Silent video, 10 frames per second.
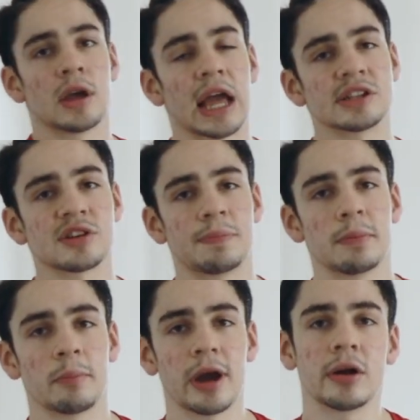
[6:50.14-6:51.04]
And some
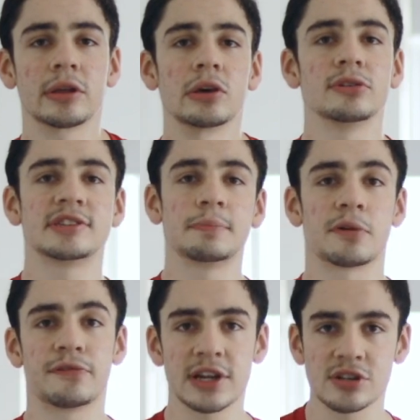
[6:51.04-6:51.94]
people may argue, you see
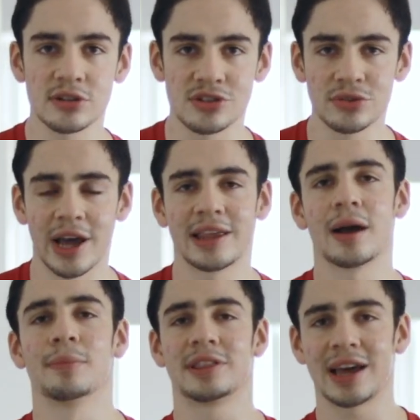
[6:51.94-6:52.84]
professionals do that.
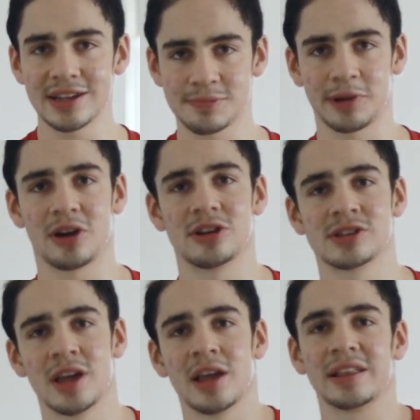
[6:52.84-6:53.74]
Yeah, but that is
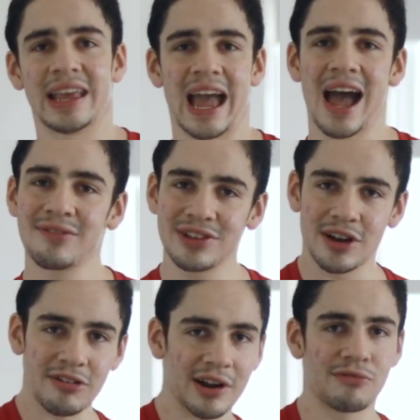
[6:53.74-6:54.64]
because they have the
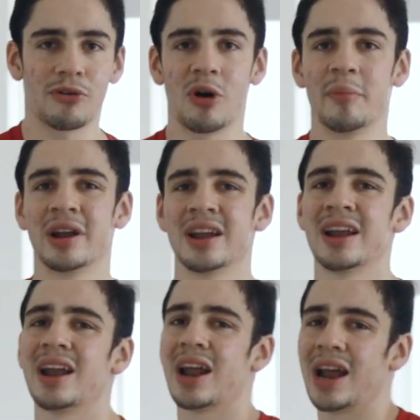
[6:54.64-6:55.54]
correct form
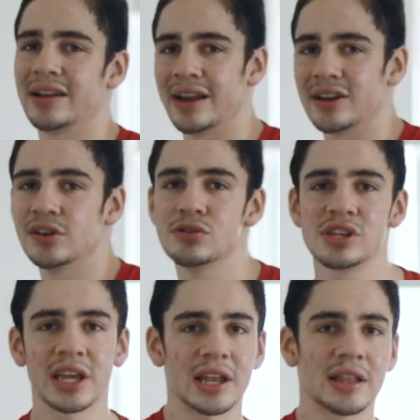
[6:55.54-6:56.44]
and they're
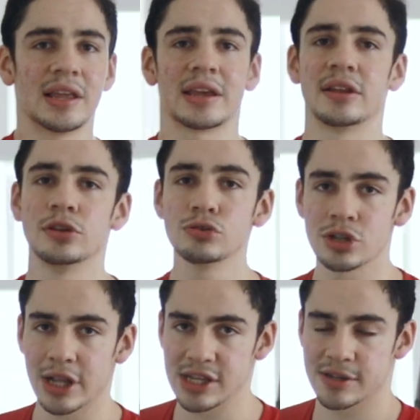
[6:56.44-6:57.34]
using it and they can
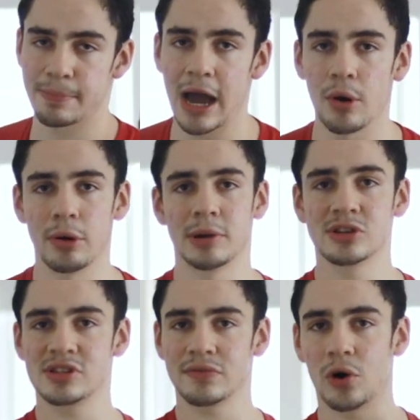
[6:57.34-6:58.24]
utilize the power
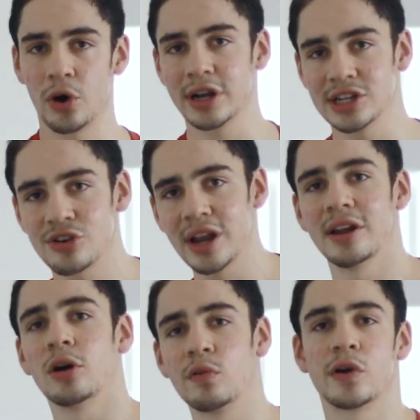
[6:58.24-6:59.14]
because they've already trained
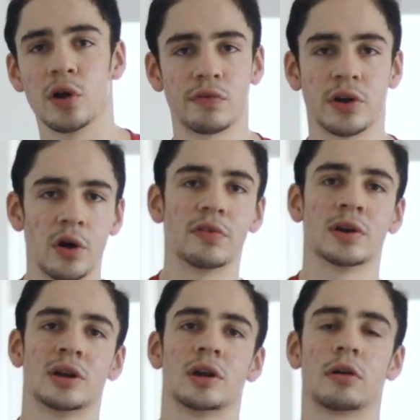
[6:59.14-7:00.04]
it over and over and over,
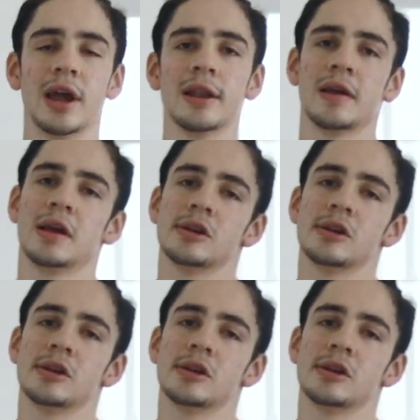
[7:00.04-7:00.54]
all right?